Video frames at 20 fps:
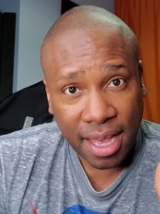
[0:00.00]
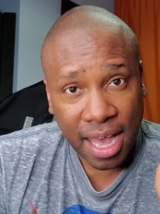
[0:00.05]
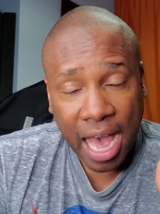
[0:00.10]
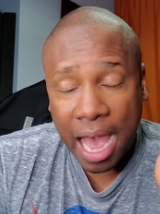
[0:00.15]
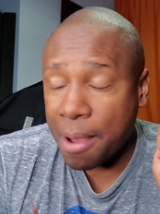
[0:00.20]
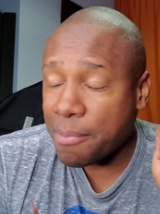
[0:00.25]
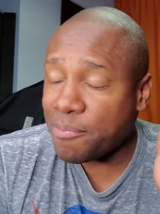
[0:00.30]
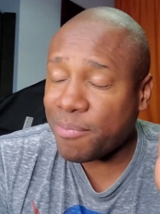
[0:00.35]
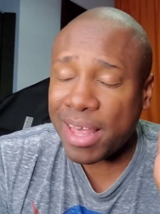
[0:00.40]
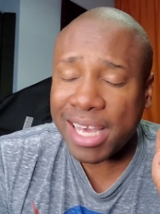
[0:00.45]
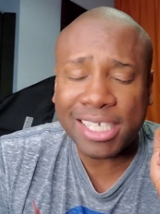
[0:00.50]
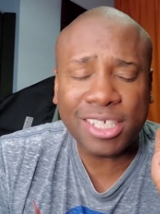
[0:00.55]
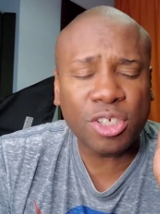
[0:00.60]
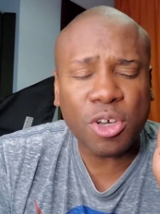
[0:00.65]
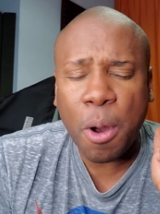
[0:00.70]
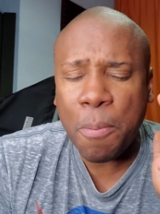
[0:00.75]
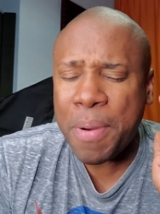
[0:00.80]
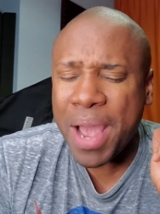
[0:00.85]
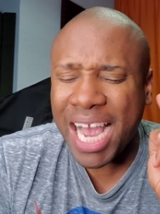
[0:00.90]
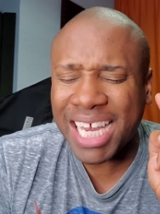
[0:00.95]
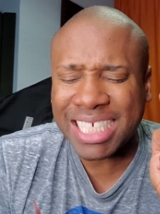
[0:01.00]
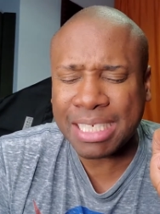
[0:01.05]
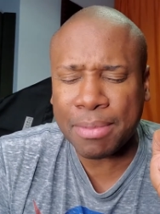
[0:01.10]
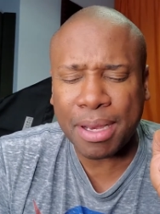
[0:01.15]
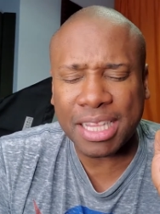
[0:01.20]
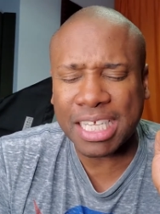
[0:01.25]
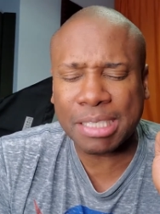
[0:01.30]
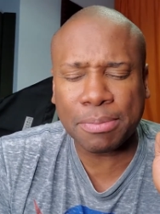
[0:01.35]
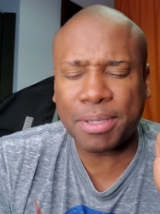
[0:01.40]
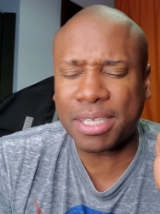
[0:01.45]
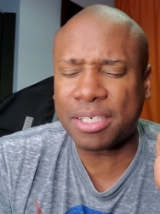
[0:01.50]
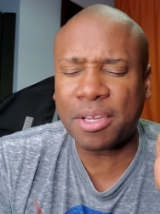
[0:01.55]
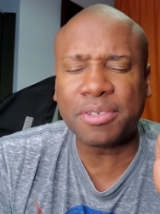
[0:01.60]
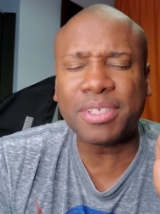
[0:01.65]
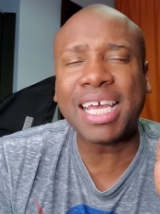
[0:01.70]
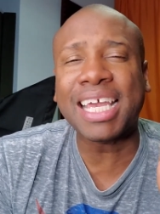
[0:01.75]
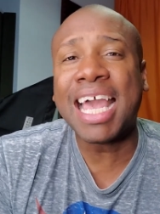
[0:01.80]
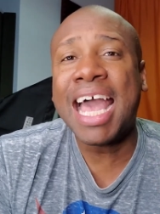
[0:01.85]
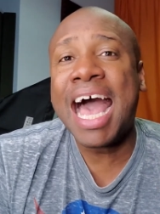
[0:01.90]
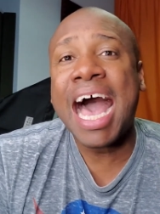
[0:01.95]
I'm like so passionate about this because I was
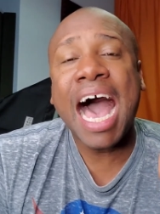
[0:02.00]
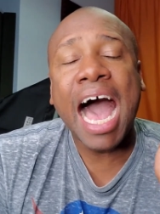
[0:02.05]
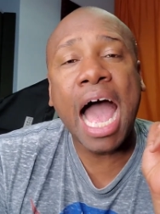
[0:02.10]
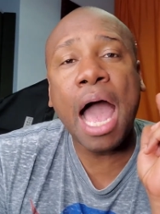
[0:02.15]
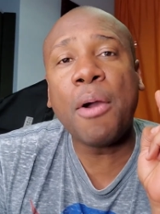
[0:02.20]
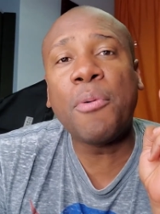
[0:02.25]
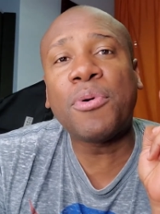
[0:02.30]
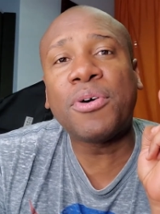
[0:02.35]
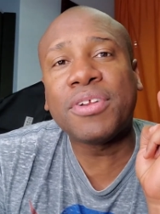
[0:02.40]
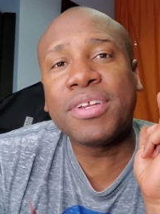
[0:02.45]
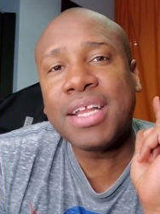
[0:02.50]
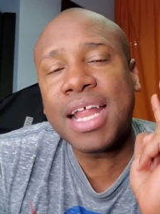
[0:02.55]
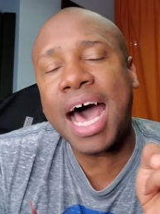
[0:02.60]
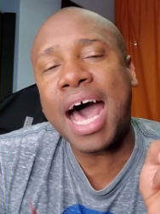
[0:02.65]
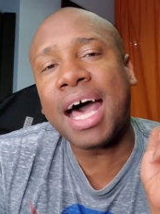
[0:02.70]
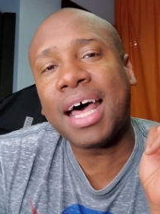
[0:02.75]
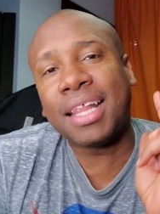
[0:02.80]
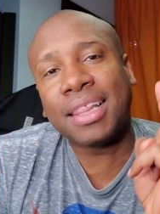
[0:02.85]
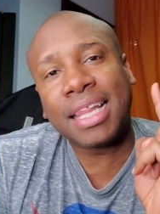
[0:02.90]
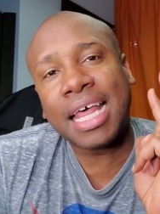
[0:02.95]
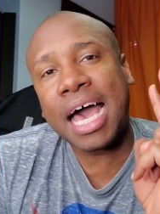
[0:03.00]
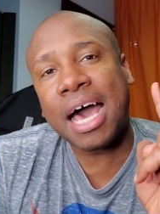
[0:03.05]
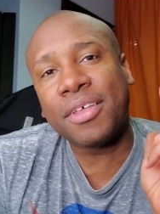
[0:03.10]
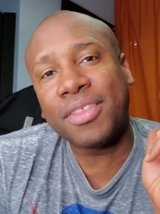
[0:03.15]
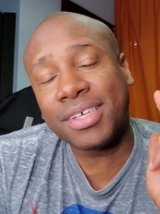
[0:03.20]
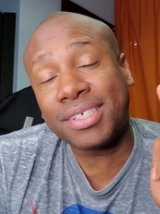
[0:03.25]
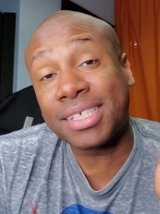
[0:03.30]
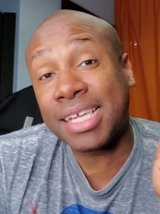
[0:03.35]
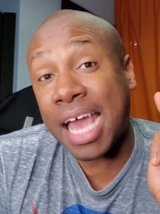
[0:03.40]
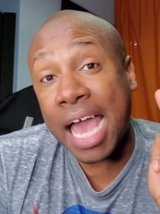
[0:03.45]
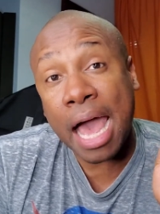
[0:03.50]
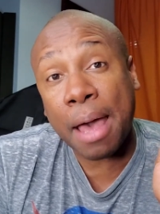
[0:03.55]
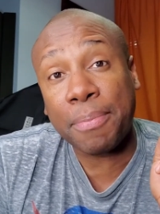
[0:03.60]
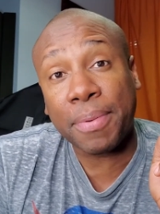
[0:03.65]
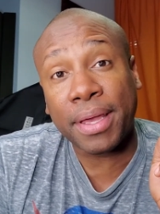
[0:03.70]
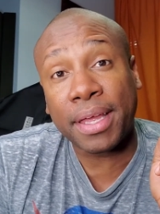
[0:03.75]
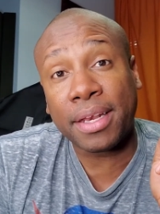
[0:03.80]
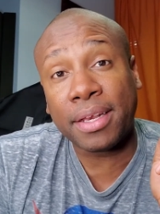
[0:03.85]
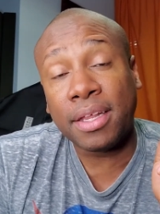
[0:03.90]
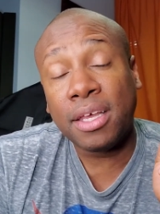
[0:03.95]
like, I will not allow this to
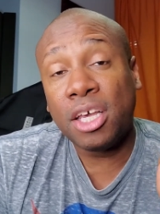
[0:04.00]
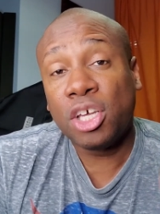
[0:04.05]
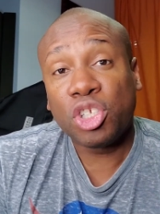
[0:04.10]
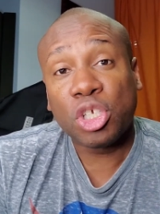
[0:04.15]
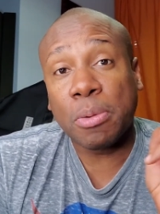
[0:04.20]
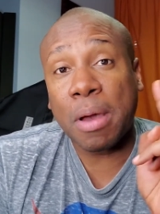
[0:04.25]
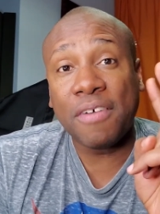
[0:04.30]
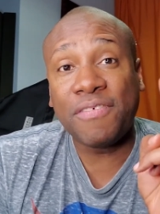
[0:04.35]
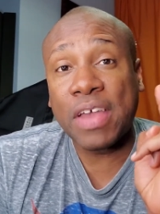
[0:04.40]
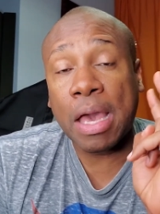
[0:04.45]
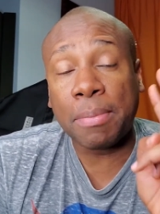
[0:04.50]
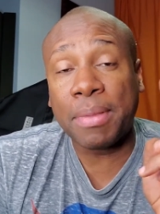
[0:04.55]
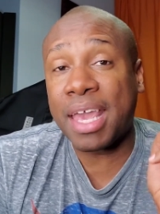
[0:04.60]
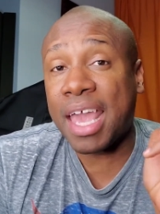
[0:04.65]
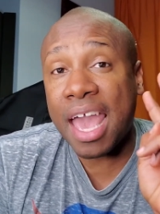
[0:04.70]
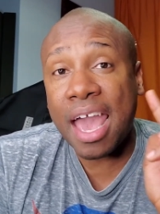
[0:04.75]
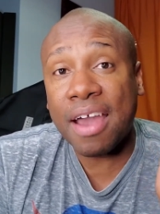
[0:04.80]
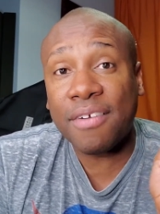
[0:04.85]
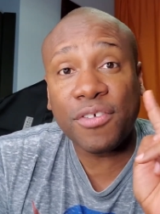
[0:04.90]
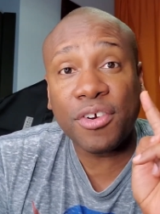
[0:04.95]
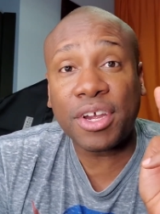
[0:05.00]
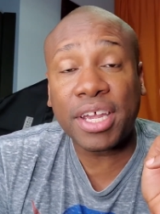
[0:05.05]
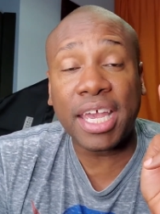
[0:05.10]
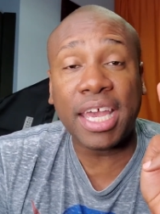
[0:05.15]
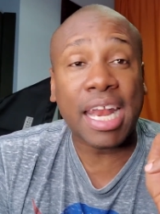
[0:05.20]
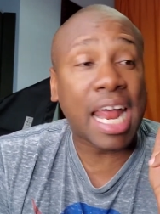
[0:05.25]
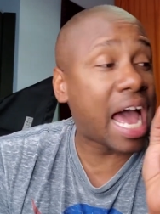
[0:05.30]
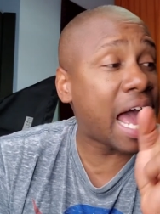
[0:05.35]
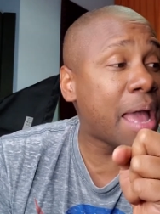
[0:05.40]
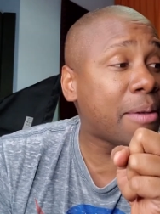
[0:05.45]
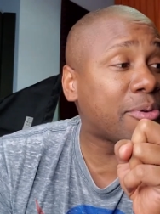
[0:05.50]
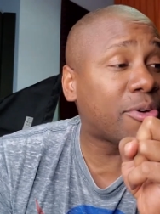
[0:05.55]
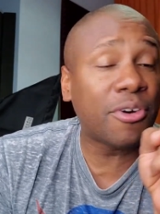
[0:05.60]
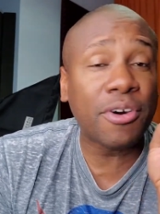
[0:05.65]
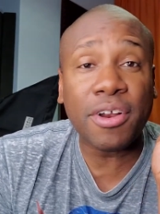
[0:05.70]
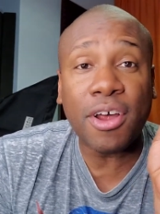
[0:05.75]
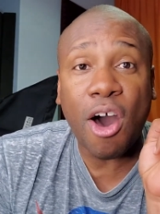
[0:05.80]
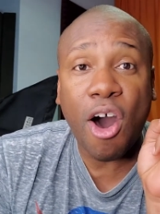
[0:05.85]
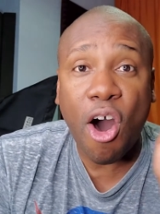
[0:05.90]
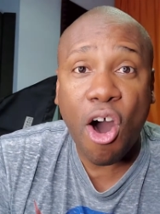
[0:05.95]
happen to my family ever again. I am
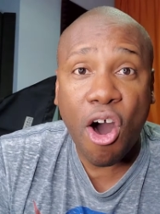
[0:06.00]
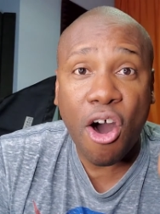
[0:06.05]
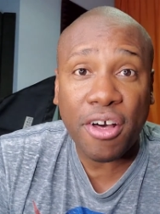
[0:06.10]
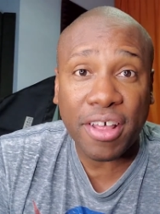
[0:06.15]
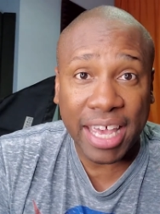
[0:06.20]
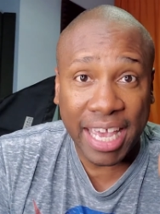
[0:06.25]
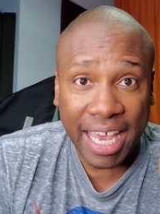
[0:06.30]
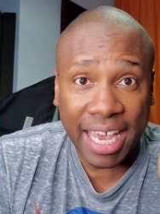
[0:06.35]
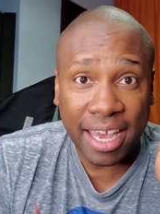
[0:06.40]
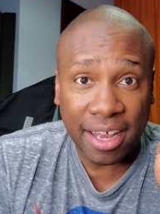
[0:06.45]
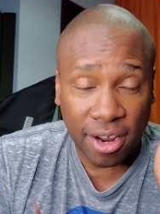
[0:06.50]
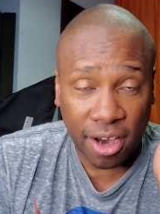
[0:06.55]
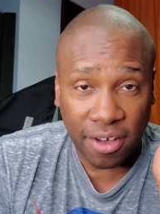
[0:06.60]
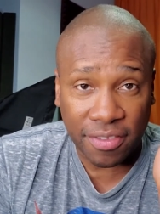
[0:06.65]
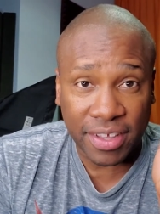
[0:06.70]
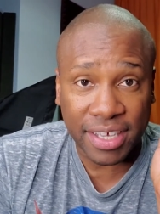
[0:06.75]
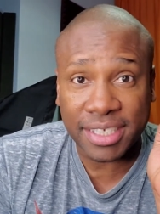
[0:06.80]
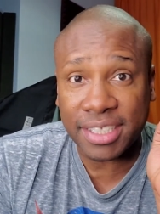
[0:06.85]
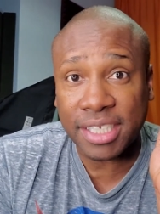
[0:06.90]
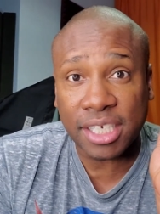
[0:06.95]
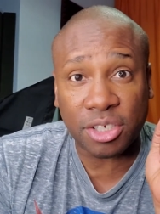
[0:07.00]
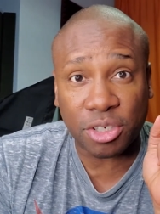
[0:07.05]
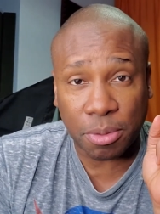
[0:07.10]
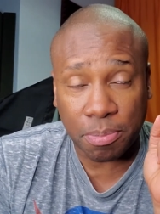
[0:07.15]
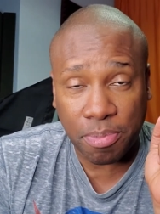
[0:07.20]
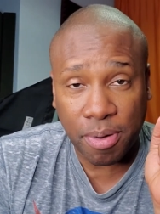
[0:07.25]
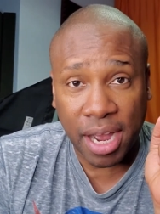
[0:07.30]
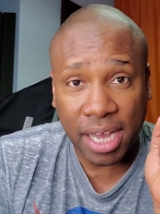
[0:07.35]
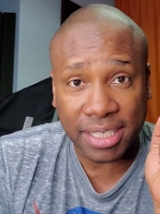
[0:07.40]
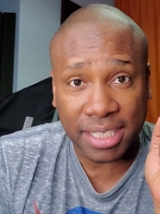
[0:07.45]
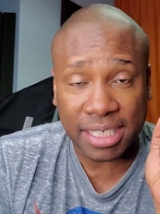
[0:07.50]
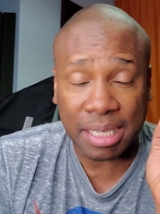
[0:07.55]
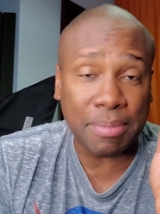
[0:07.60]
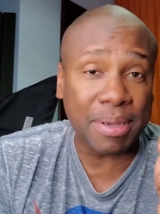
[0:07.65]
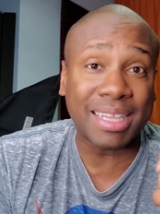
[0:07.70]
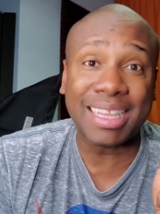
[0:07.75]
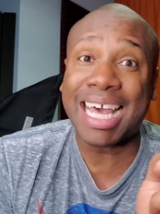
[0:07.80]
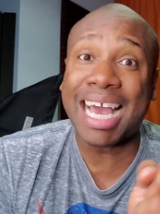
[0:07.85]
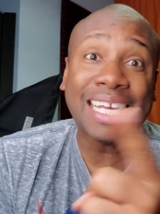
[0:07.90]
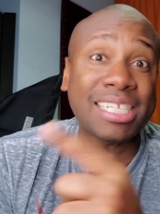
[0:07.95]
going all in on these digital process. I
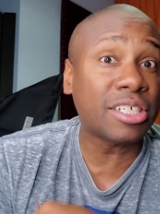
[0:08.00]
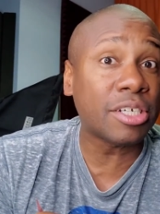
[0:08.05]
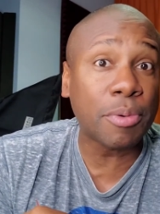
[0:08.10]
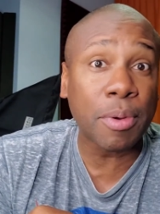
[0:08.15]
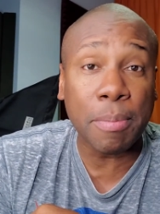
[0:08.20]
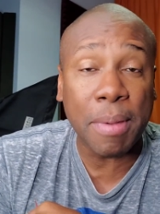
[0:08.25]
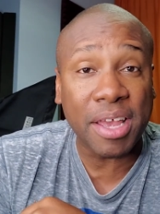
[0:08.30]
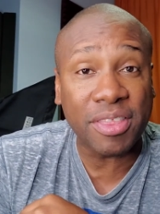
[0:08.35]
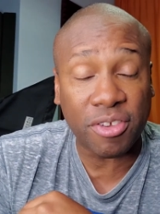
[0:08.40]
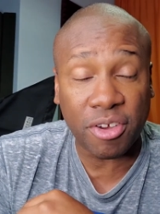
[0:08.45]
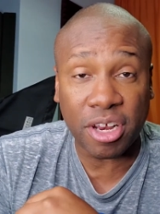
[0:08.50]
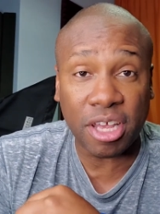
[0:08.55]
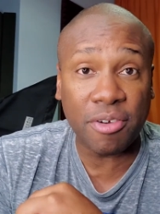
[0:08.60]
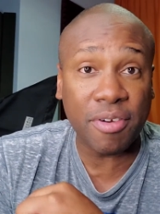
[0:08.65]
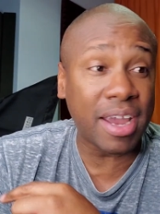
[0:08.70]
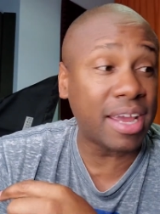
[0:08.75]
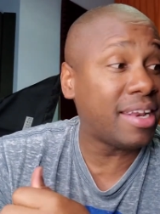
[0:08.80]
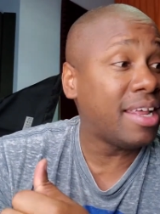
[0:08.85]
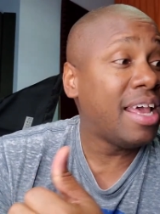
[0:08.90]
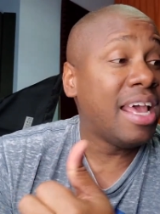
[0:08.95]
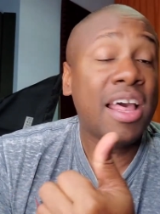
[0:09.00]
mean, last year we made 30 grand.